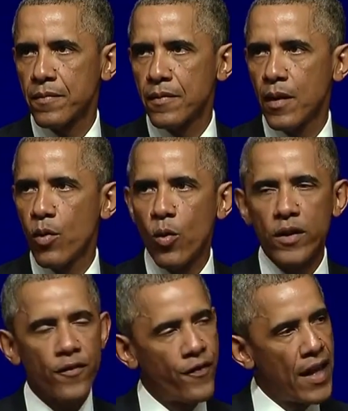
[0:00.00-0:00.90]
And we will
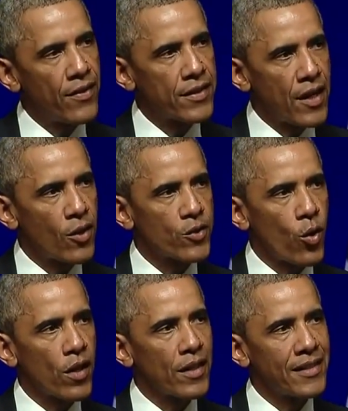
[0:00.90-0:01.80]
defend the
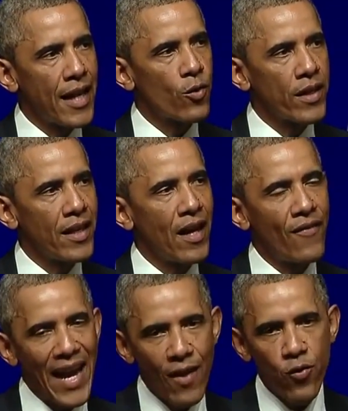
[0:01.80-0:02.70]
territorial integrity of
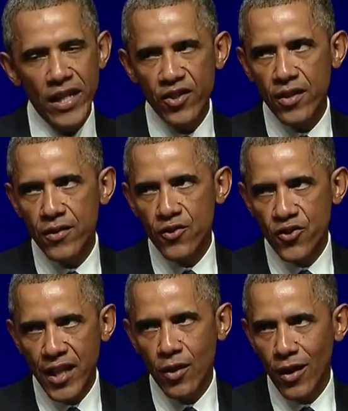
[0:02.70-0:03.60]
every
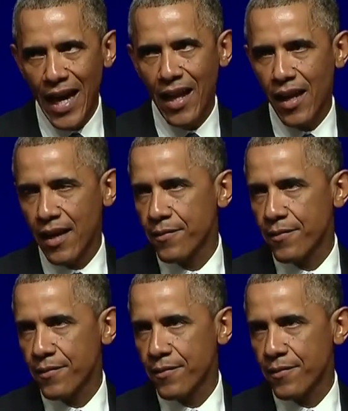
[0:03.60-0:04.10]
single ally.